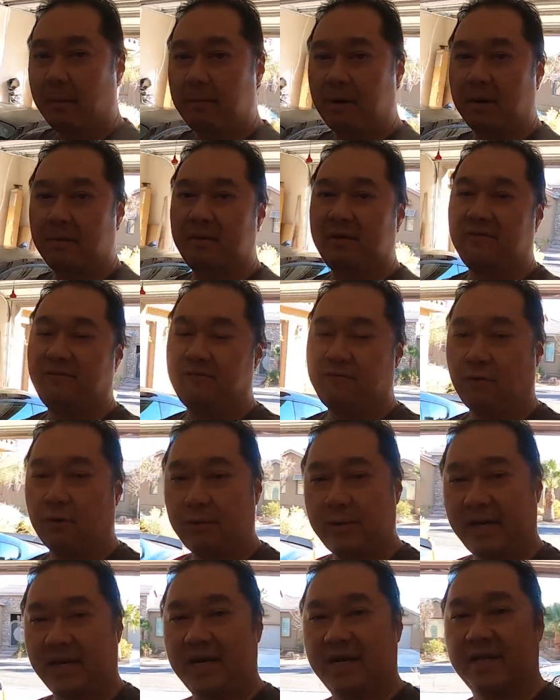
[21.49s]
But
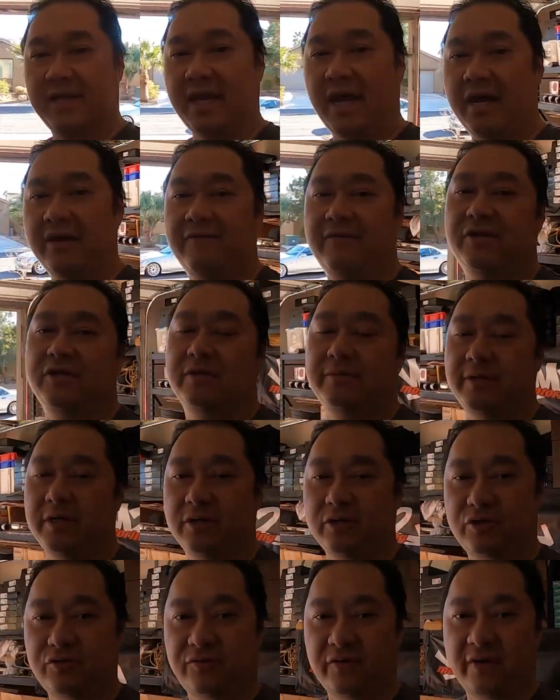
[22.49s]
before we get into that, if you could do me a
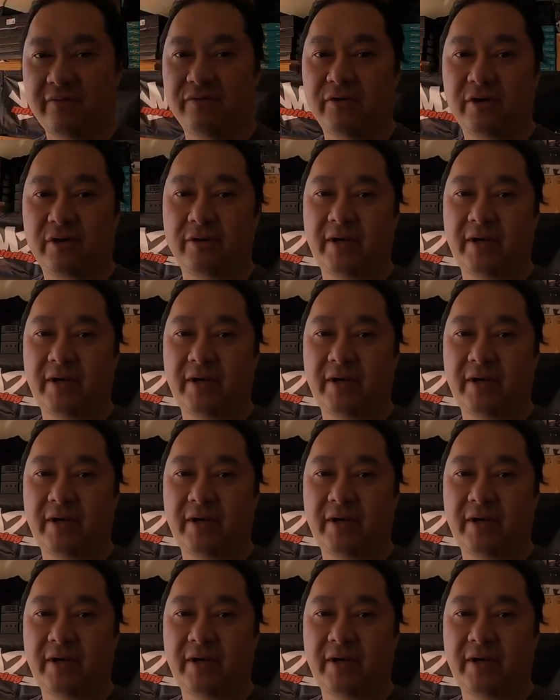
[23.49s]
huge favor,